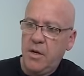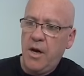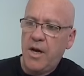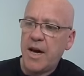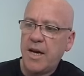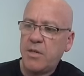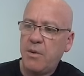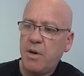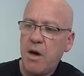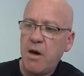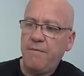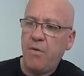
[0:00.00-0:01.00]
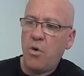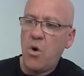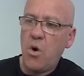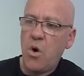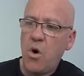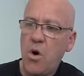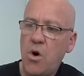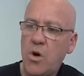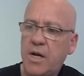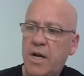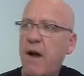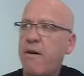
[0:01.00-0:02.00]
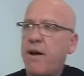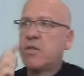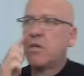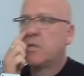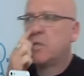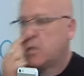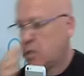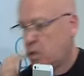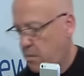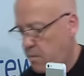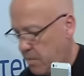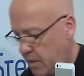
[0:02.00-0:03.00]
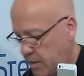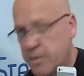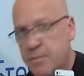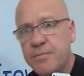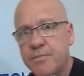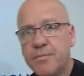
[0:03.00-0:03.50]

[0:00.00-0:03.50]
Okay, so we're going for curried sausages thermomix.